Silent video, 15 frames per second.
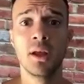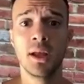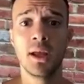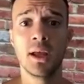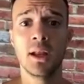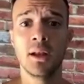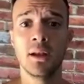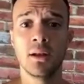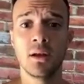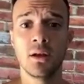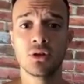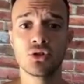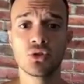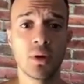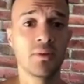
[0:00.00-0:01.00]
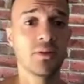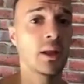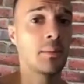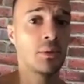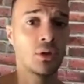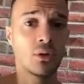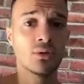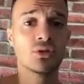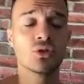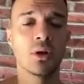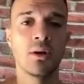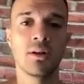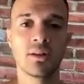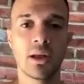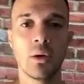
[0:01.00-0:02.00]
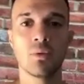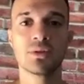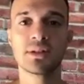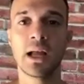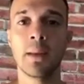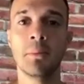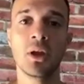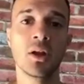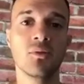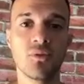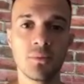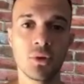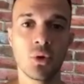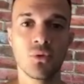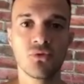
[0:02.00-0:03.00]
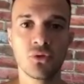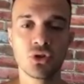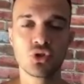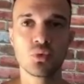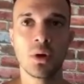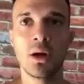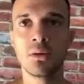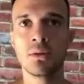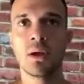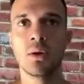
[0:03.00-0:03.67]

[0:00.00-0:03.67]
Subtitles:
and so every time he throws it, so I was timing it from the first round.